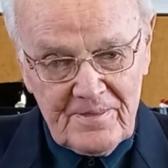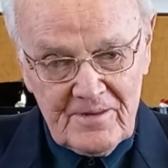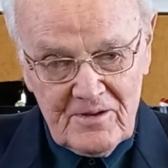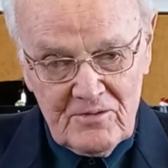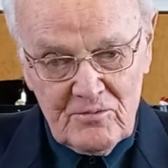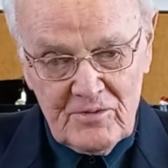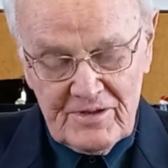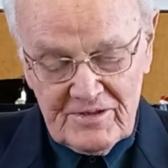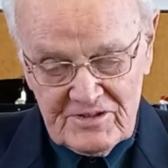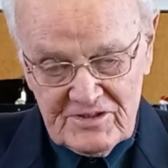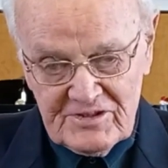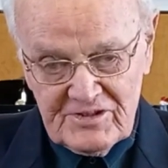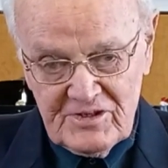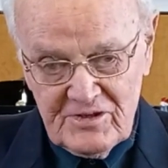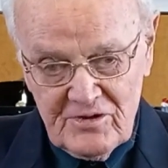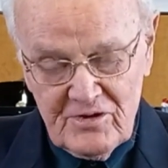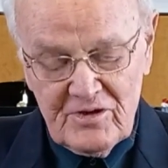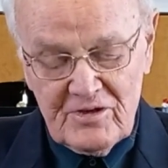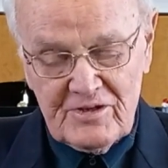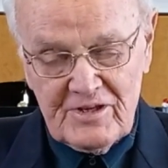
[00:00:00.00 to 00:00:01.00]
when she
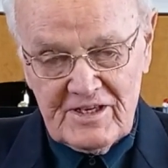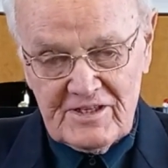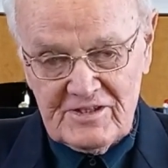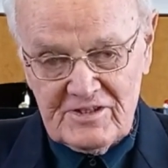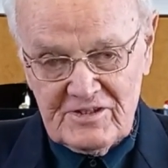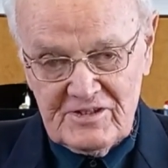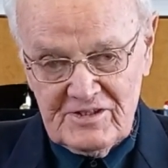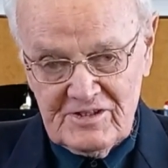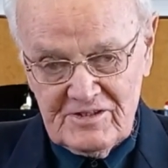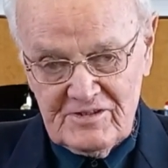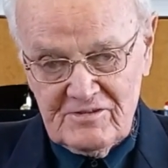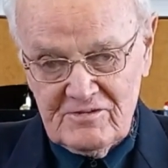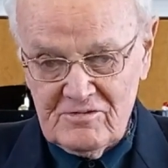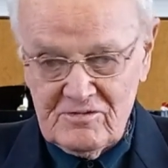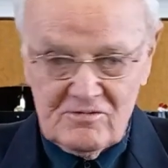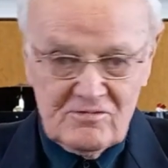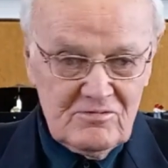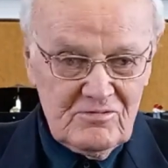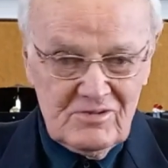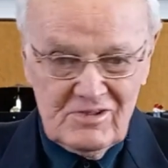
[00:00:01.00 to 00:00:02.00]
heard that she,
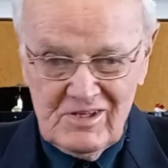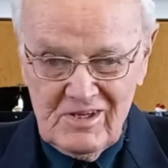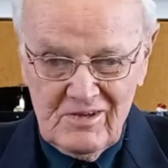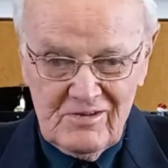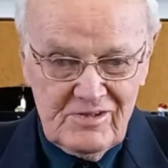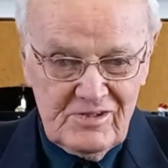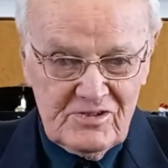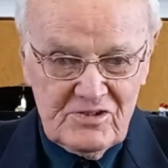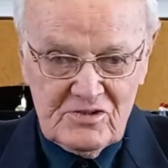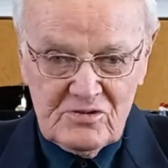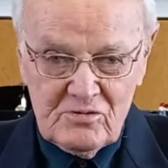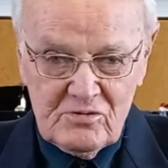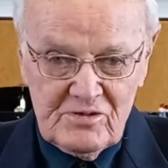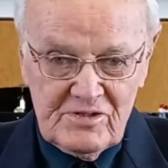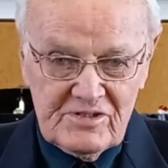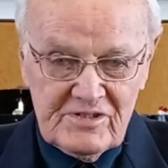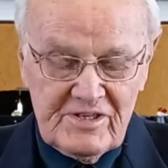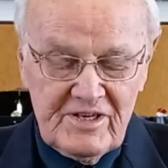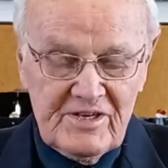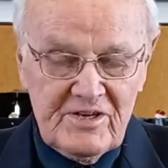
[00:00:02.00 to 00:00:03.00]
you know, these
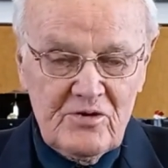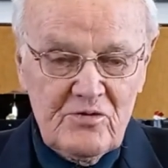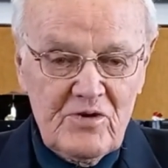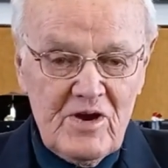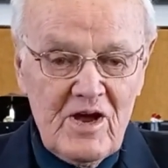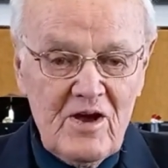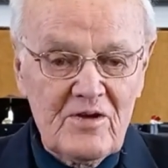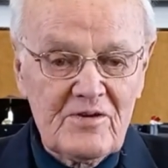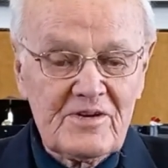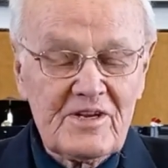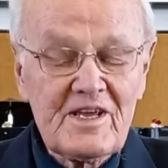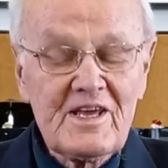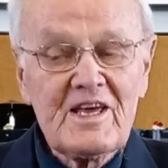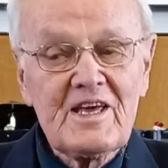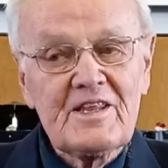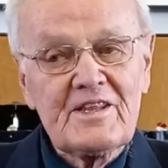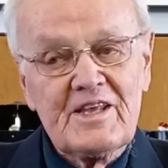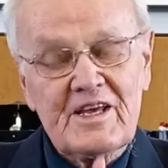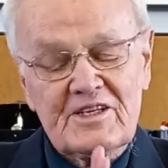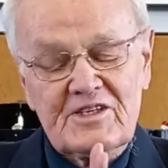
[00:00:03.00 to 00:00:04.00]
stories get around,
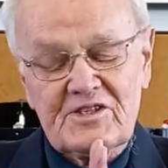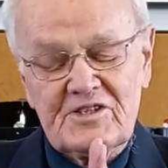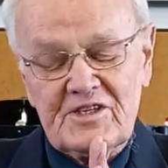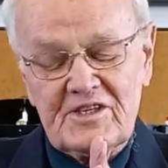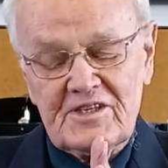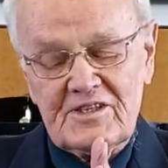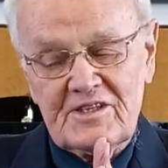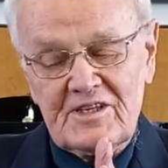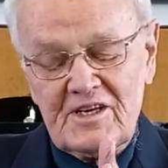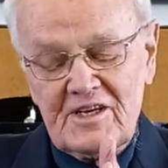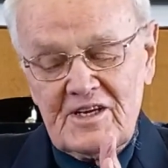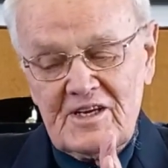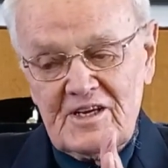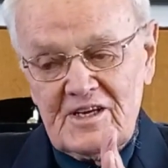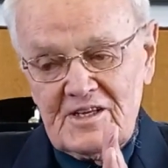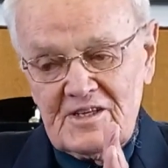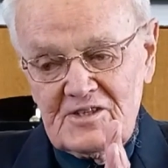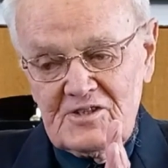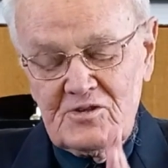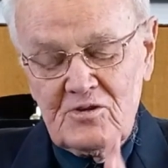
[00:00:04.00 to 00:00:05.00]
that she
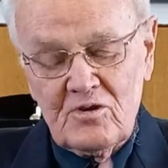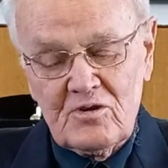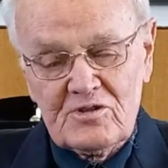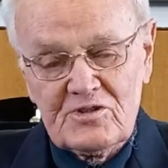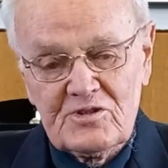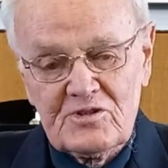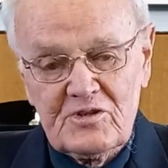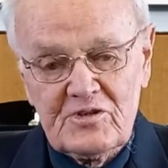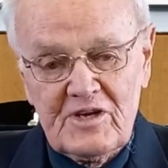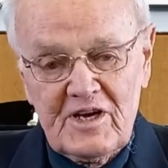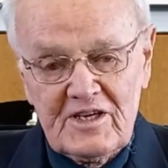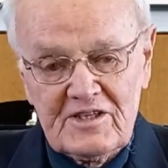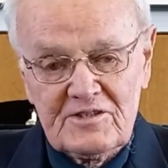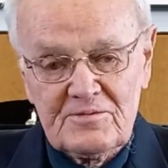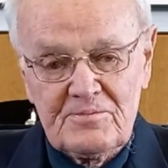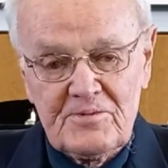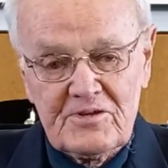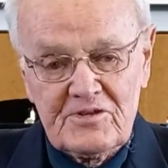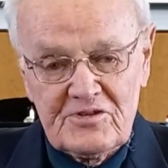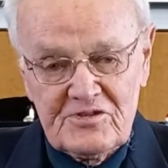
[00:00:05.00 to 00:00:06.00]
lost her
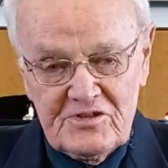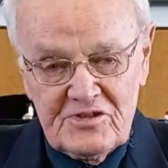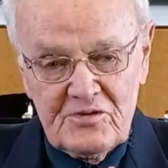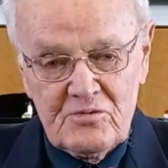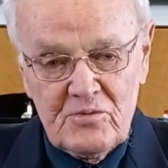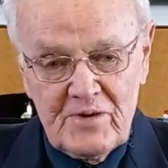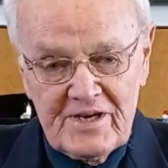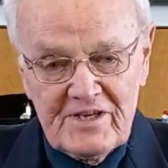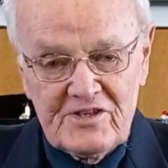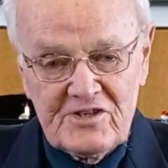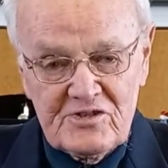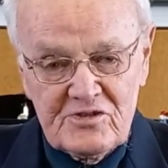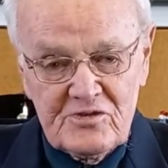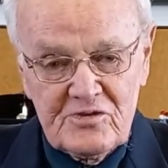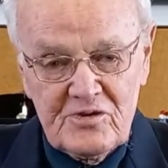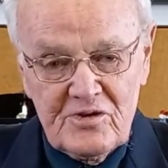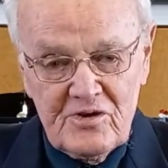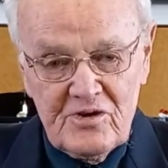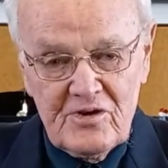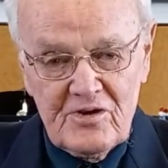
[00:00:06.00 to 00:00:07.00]
husband, she went to
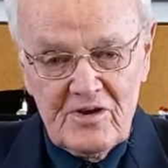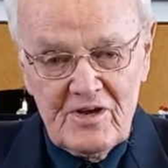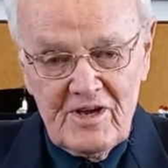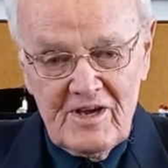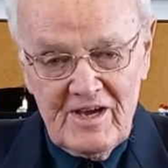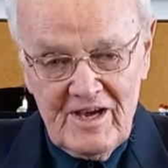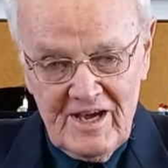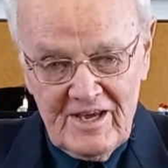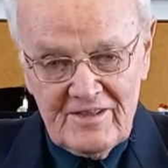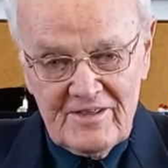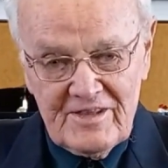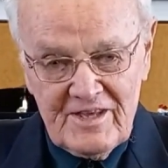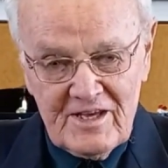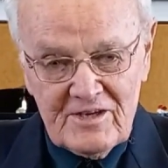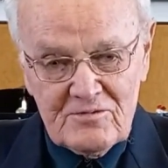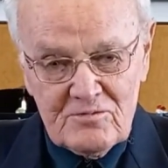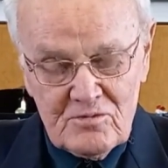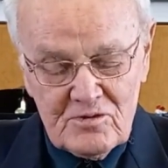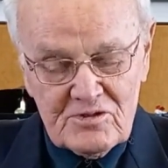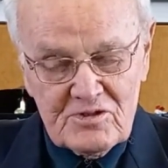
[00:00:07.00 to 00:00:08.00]
her, and
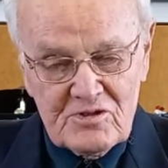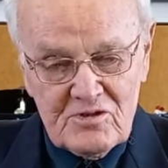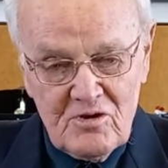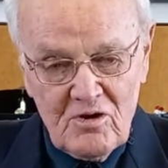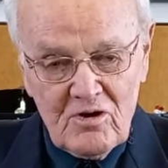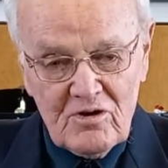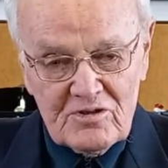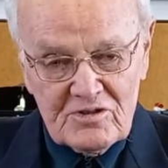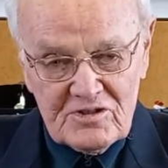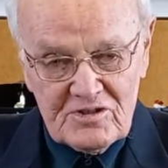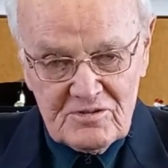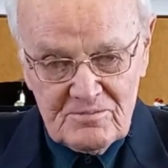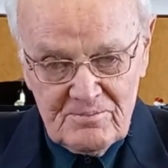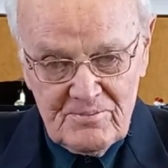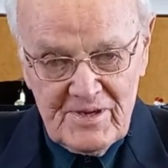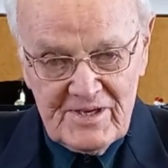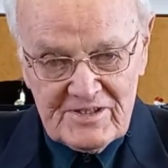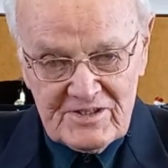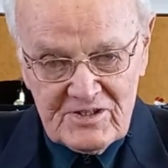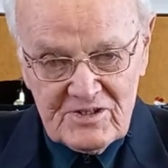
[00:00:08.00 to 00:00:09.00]
that was God's
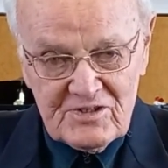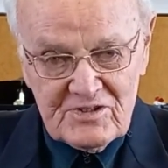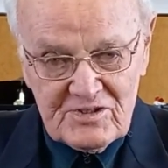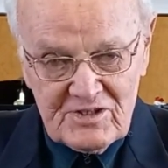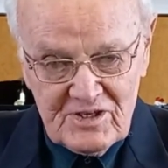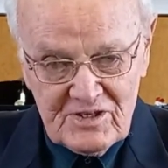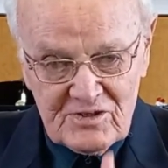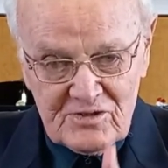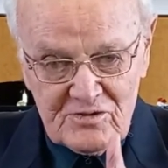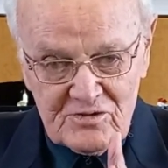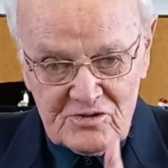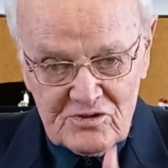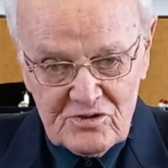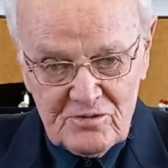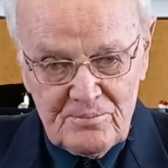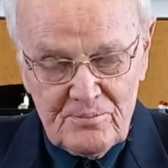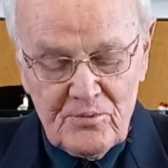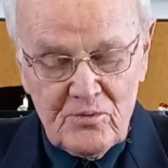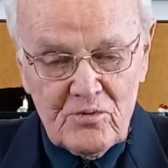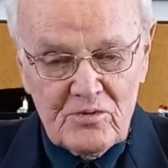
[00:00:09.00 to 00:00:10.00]
messenger to
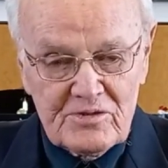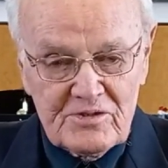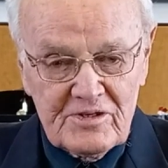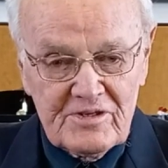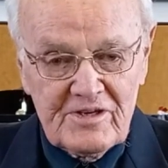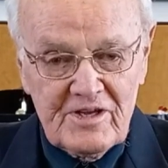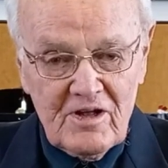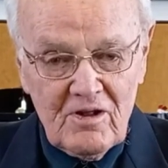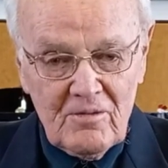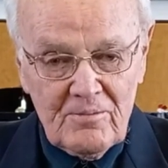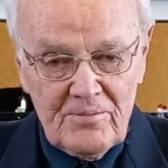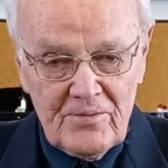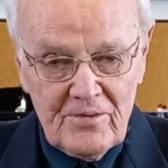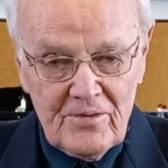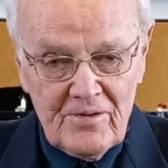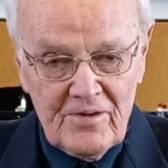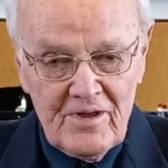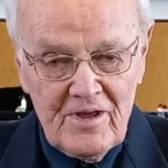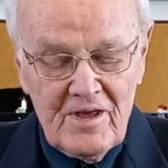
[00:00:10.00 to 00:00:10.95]
support and help her.